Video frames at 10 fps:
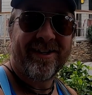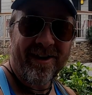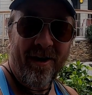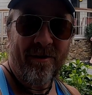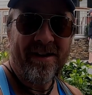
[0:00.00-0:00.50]

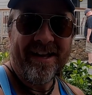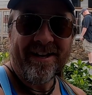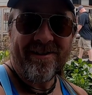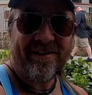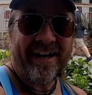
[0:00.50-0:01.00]
so
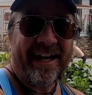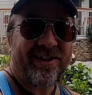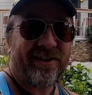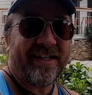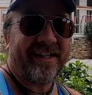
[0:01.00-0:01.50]
you can
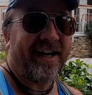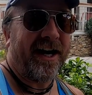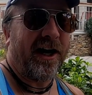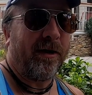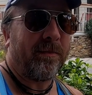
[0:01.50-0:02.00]
actually get,
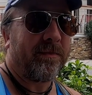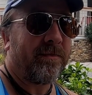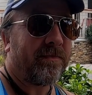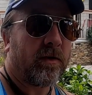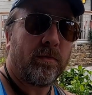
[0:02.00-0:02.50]
um,
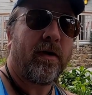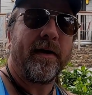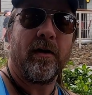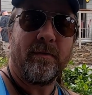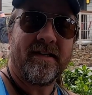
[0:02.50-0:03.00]
you
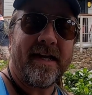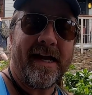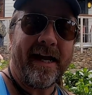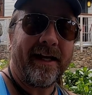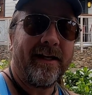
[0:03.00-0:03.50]
probably heard me
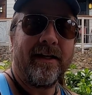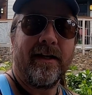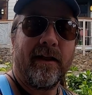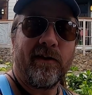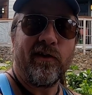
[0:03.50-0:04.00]
saying,
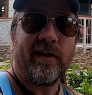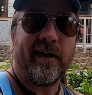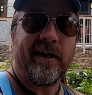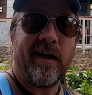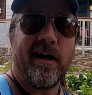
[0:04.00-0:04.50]
you can get a